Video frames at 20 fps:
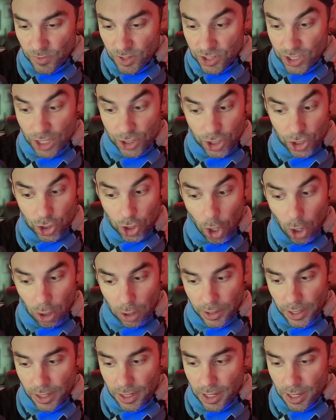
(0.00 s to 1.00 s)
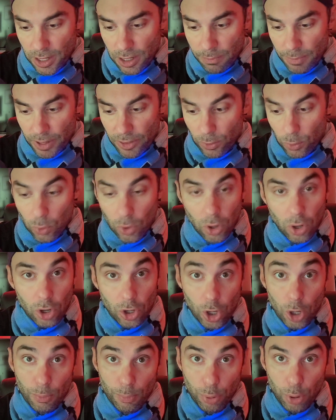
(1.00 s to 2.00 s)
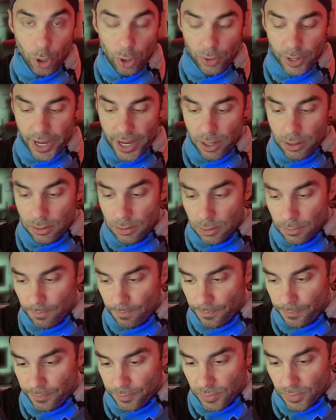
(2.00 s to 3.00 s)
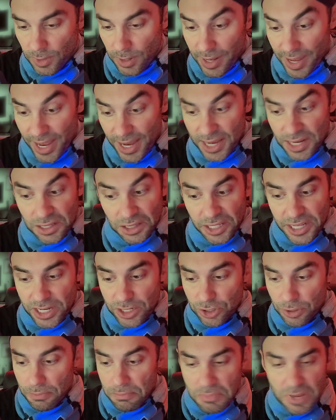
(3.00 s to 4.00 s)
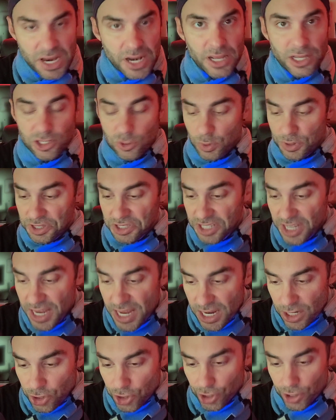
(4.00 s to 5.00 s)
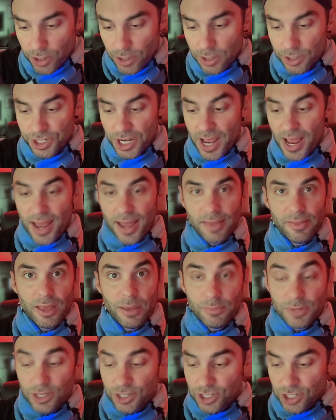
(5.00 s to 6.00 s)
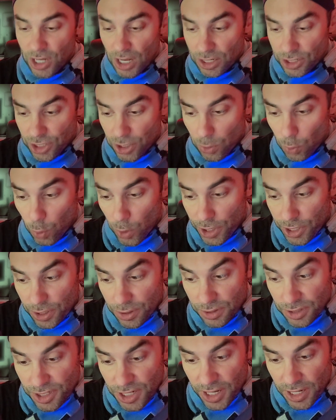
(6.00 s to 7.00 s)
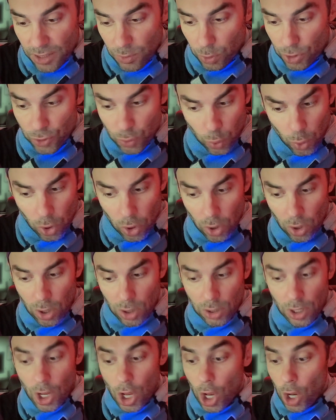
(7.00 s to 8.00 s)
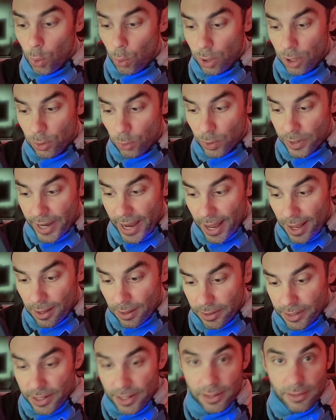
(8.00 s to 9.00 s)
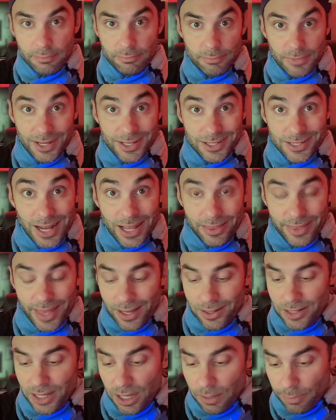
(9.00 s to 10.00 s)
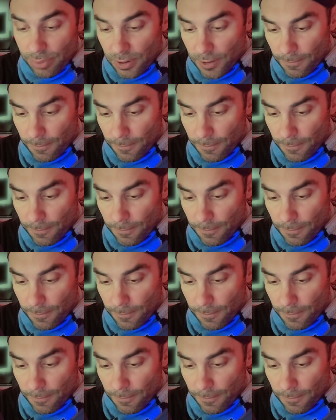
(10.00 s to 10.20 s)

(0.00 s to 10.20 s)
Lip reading: such as calling a kid by the wrong pronoun, it can lead to meetings with teachers and then discussing what you did was wrong, when in reality, it's not that deep.